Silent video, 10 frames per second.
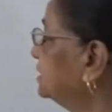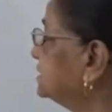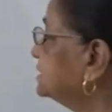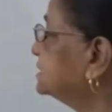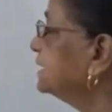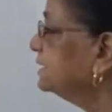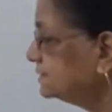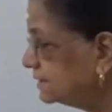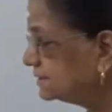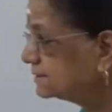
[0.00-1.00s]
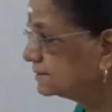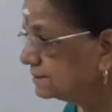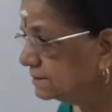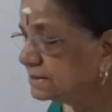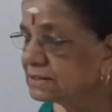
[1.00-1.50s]
this is
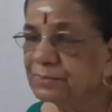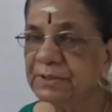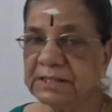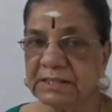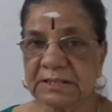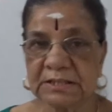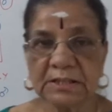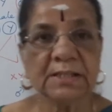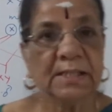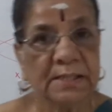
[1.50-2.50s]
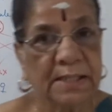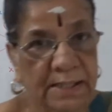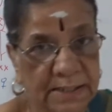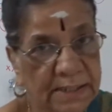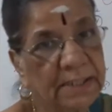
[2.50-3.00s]
sex determination
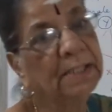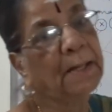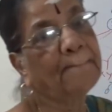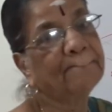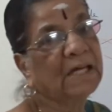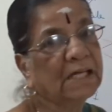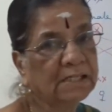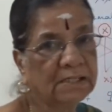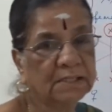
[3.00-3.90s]
in man.